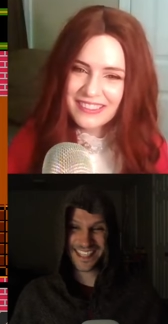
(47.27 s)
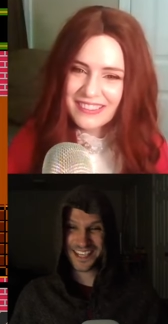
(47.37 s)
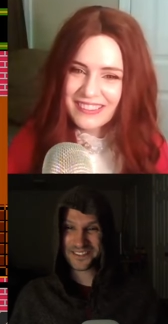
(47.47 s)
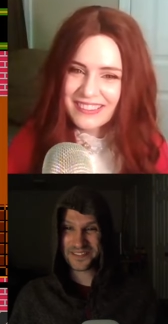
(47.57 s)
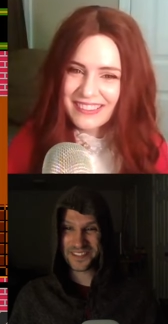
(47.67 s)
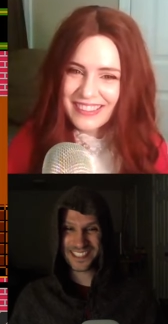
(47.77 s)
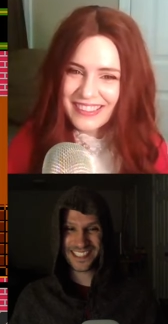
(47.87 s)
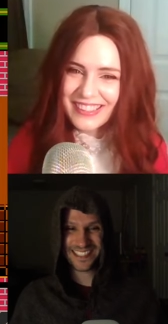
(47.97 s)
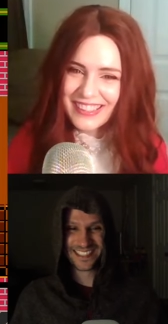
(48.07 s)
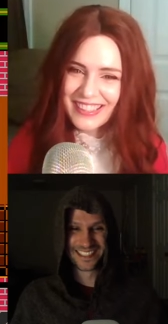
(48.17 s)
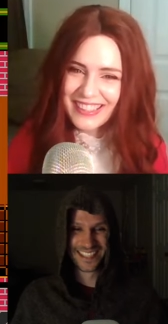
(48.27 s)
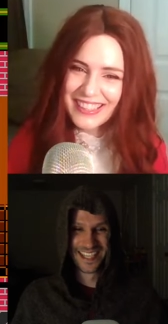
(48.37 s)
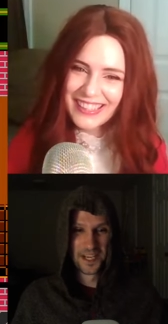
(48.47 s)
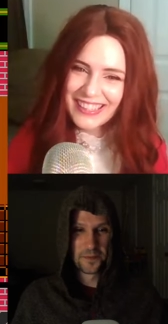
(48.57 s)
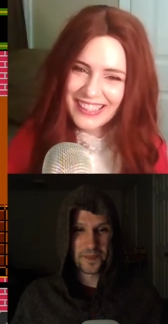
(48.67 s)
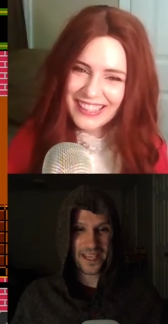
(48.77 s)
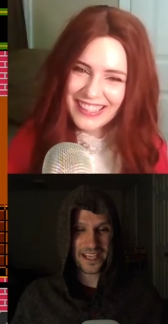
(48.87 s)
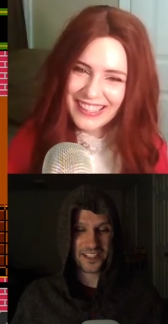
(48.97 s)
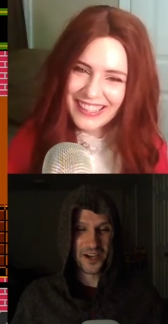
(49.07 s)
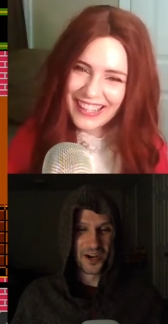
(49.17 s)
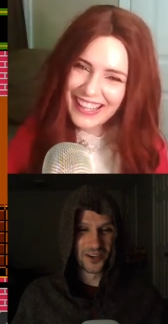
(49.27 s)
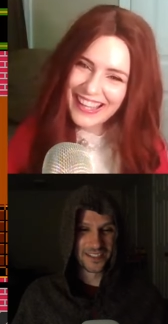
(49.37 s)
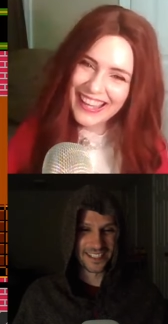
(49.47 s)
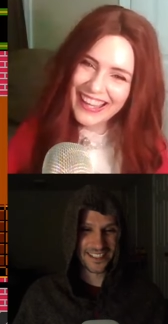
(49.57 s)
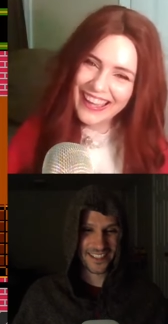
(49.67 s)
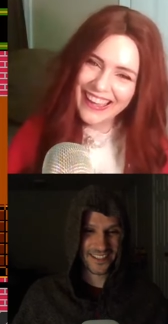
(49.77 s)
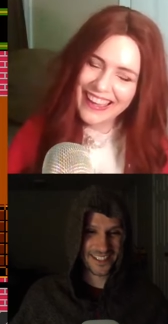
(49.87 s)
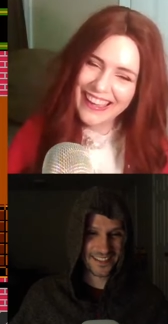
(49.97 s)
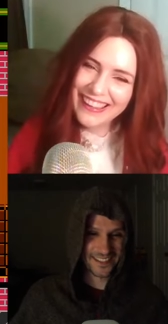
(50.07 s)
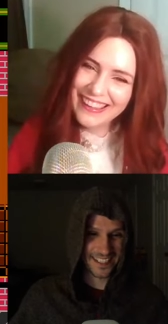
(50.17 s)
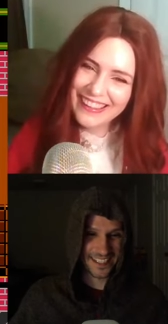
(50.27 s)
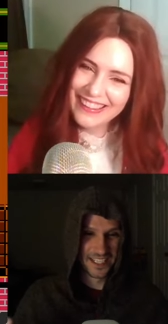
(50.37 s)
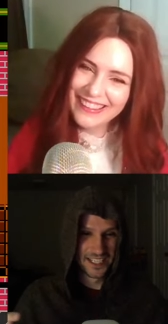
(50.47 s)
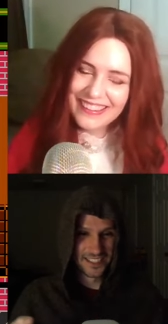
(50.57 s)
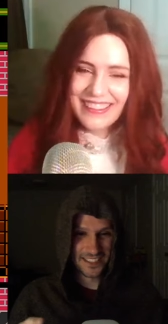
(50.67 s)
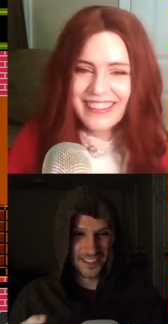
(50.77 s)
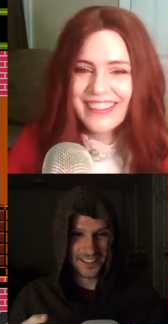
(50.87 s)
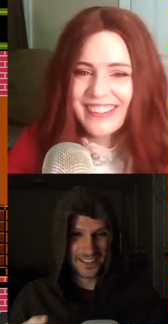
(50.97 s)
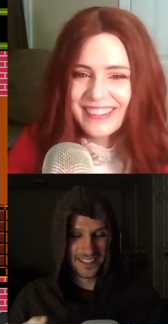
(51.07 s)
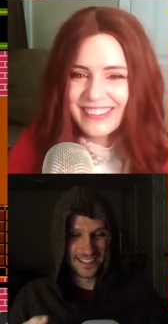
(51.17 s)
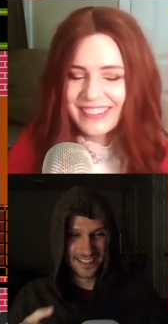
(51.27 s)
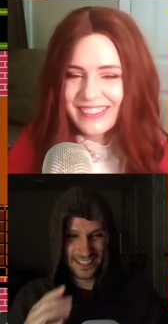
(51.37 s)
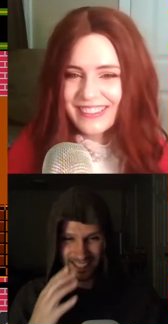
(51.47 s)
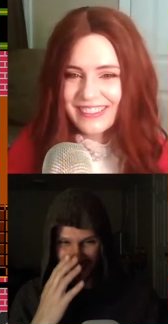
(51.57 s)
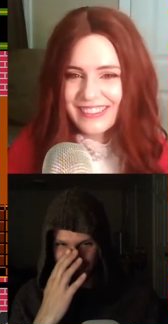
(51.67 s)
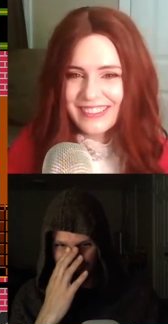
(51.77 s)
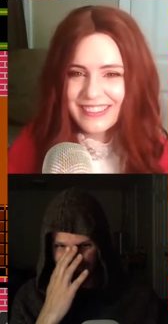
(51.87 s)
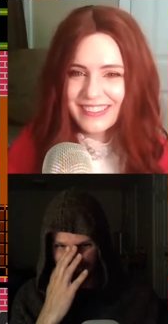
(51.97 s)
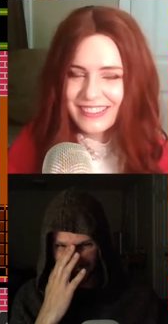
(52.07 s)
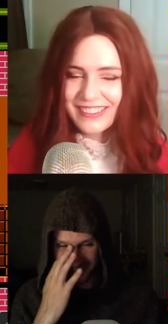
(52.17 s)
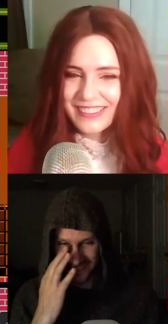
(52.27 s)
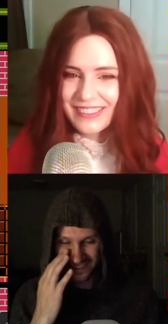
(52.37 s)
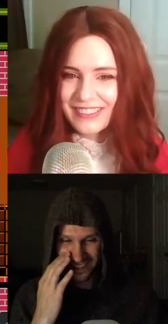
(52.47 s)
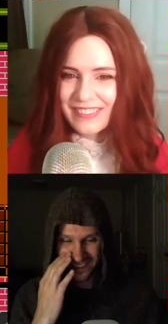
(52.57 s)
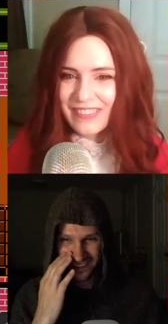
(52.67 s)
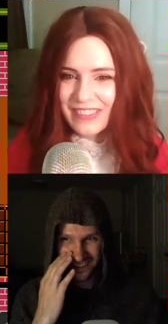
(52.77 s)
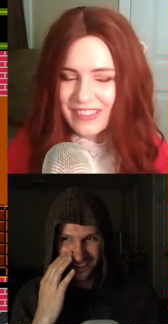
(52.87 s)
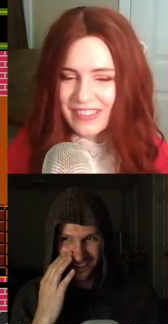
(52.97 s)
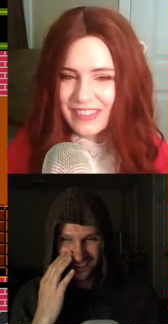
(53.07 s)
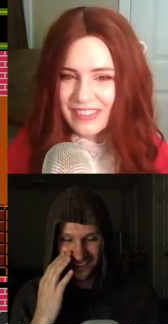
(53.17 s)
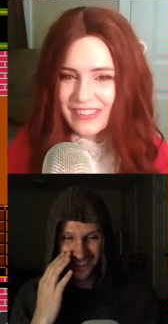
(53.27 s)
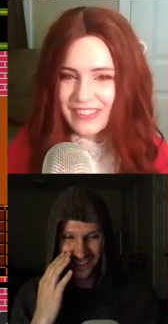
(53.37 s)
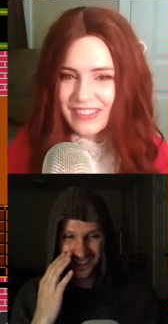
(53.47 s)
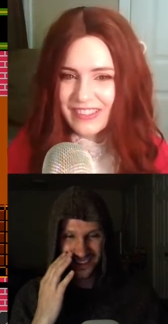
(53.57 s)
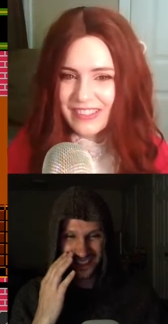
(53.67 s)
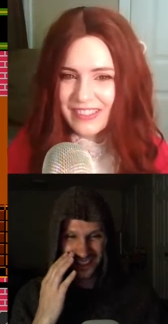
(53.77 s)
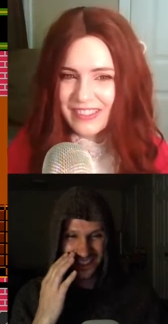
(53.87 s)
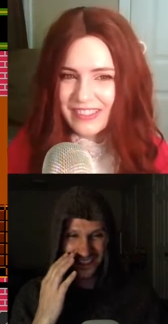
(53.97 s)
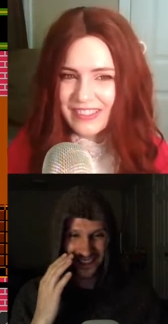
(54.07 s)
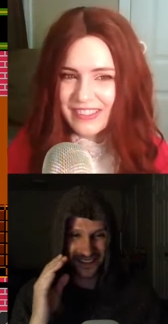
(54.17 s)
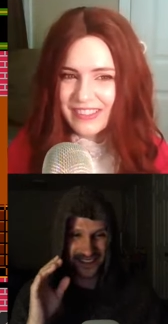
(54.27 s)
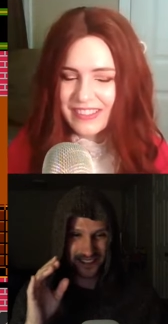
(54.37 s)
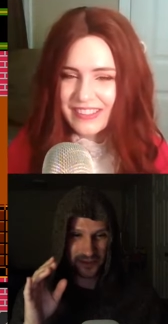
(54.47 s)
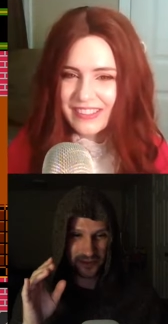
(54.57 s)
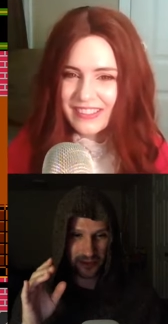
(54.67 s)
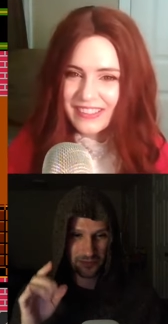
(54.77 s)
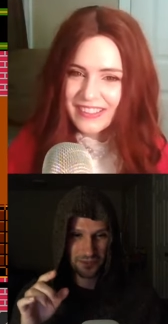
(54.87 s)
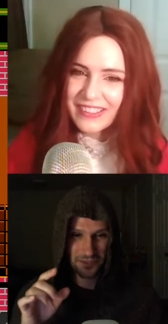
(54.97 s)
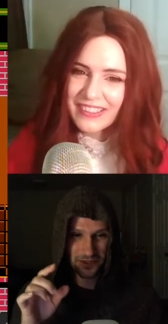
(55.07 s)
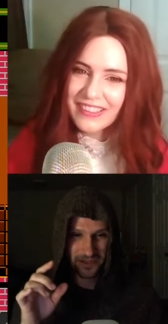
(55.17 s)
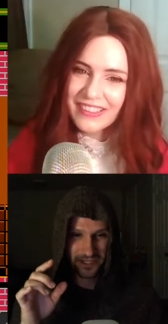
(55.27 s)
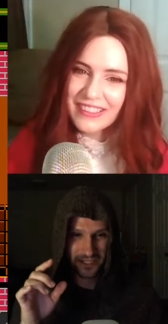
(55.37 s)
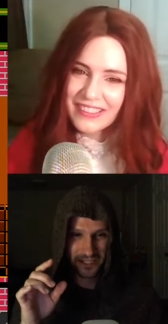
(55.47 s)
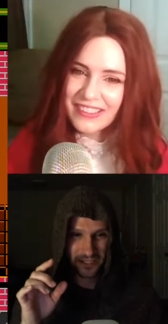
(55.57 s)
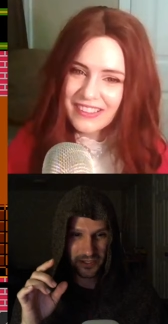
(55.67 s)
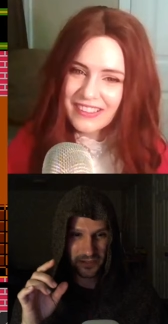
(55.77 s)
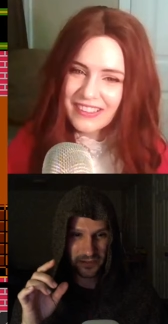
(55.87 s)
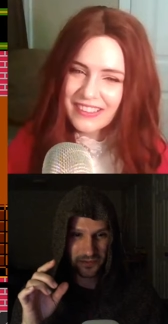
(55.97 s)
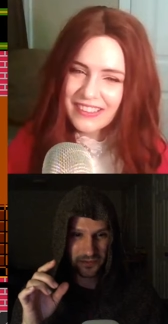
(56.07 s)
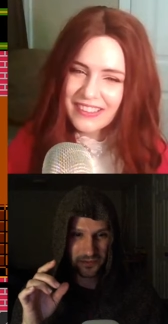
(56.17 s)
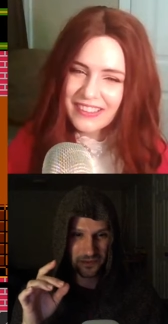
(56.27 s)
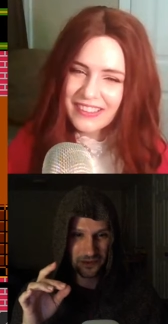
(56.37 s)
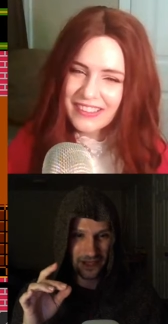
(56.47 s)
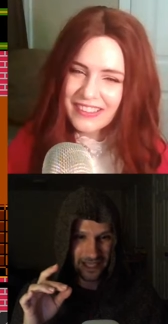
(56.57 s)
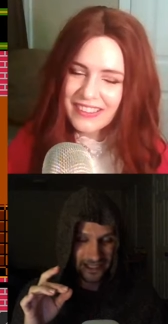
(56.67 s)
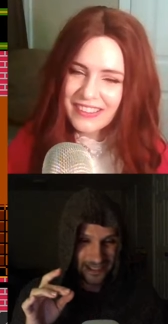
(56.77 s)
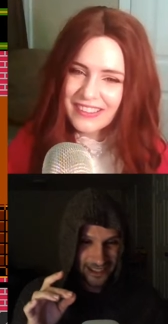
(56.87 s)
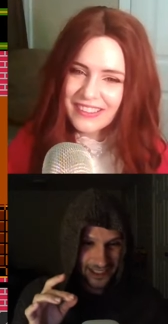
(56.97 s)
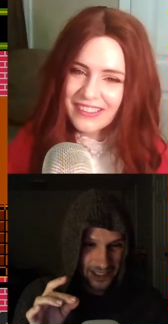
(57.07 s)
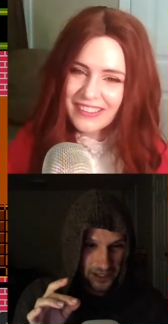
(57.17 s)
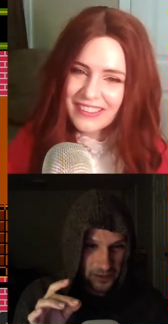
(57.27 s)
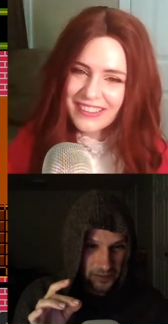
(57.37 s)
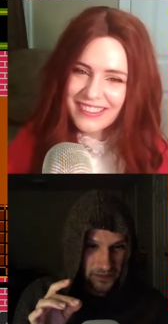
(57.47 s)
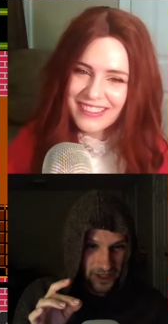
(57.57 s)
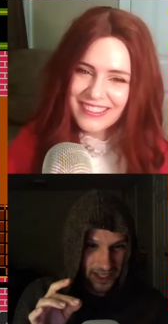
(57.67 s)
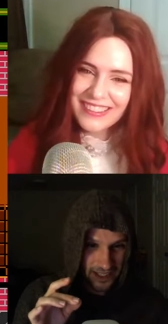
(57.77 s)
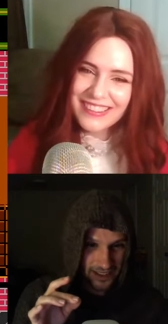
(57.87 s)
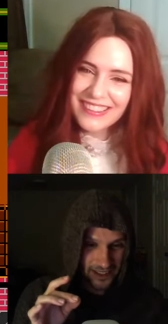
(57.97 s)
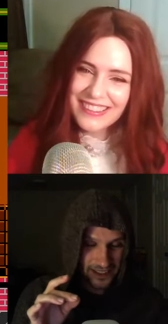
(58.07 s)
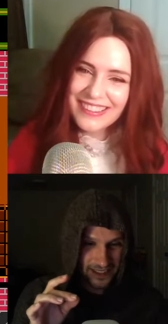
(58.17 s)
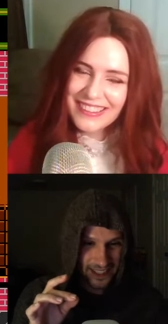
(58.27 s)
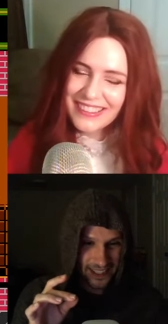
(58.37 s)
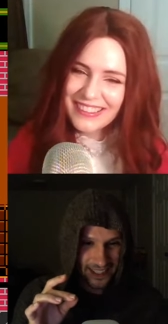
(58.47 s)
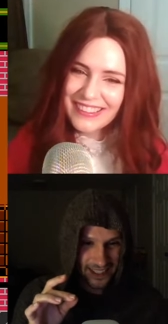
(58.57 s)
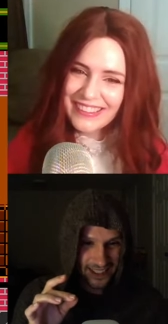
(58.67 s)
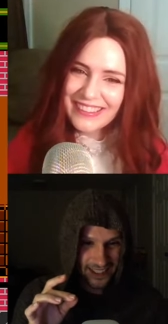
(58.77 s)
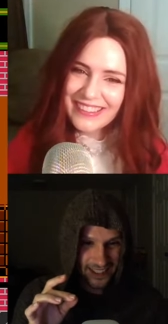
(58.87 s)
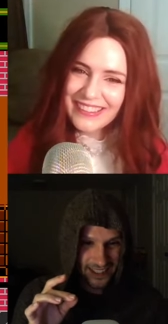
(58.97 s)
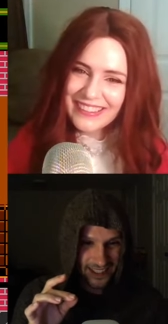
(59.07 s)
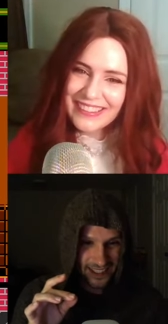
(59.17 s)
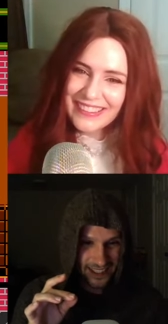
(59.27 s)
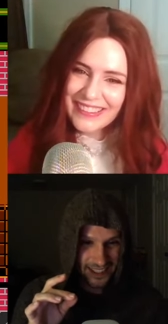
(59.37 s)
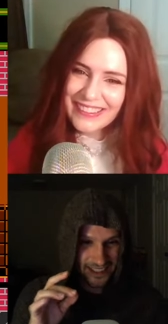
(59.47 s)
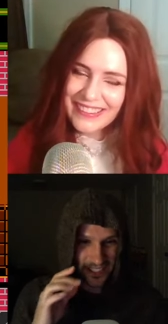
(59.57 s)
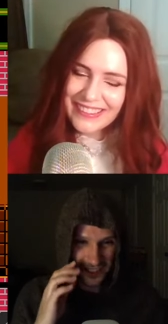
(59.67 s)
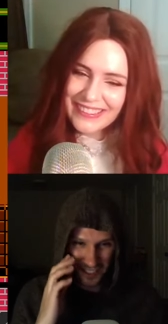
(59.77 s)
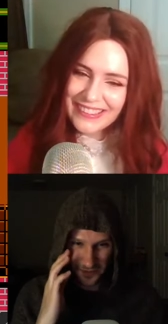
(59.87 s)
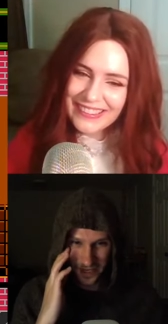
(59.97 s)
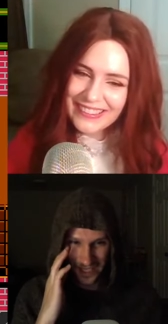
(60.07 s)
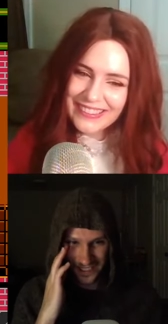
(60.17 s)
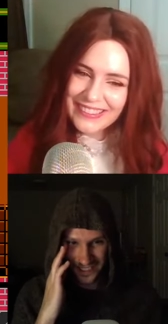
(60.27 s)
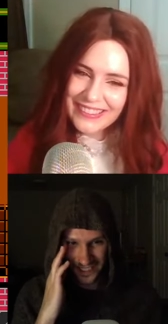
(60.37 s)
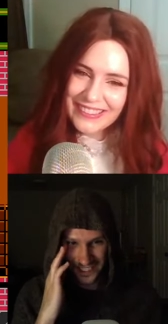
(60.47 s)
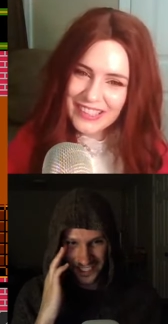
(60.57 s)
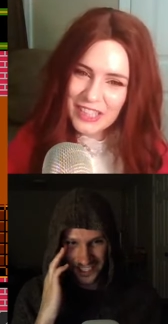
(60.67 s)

Speaker 1: He's got ripped jeans. They had to go. hold on a second. Hold on. Hold on. So NES can only handle three three colors on a character at once. So we've got blue, white. It looks like his like the patches on